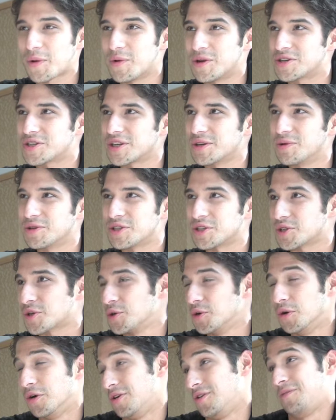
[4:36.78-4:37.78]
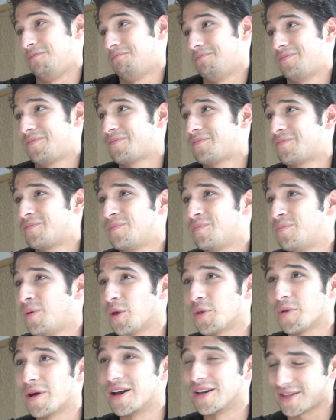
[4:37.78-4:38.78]
which, which is cool
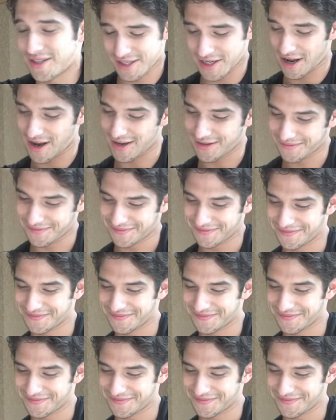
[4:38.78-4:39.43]
both ways. So.